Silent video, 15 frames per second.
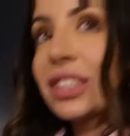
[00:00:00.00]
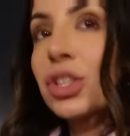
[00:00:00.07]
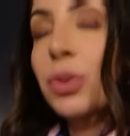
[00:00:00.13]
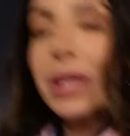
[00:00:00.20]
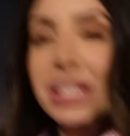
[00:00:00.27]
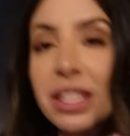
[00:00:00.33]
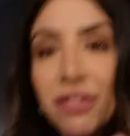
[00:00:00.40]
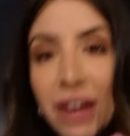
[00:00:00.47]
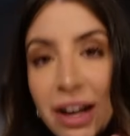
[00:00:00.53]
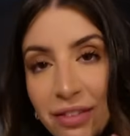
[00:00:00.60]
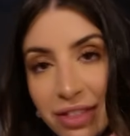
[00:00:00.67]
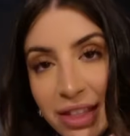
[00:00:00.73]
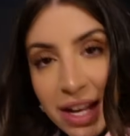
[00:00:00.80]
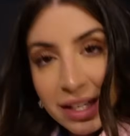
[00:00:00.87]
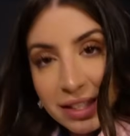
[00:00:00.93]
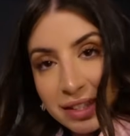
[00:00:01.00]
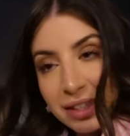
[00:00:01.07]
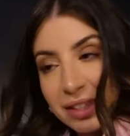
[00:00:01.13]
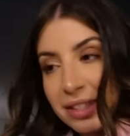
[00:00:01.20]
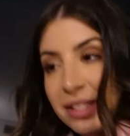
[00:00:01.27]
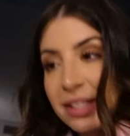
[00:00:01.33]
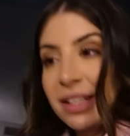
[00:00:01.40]

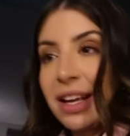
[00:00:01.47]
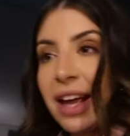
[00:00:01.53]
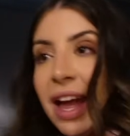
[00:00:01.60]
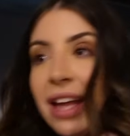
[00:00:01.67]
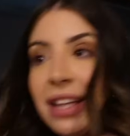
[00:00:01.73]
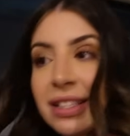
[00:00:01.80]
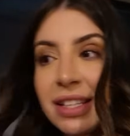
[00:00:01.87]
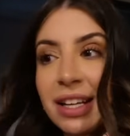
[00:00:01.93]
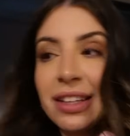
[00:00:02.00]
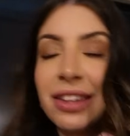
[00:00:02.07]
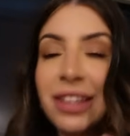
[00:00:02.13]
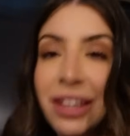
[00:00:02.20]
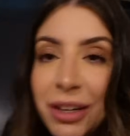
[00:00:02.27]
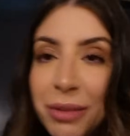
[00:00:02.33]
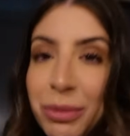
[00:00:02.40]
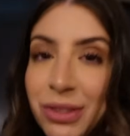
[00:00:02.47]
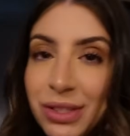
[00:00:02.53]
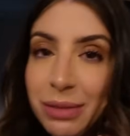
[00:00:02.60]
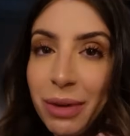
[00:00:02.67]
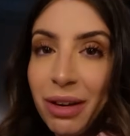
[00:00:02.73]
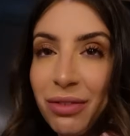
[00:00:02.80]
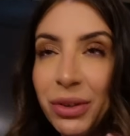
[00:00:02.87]
25,000. And I think I'm
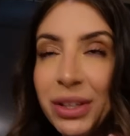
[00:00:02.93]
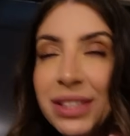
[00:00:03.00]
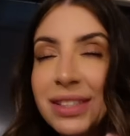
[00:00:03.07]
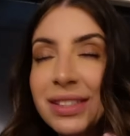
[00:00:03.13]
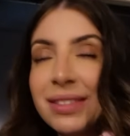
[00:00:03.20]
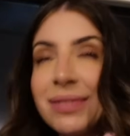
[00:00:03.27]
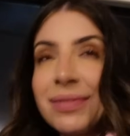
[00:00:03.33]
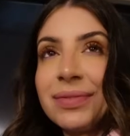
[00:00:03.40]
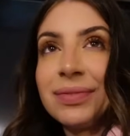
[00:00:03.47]
losing my voice.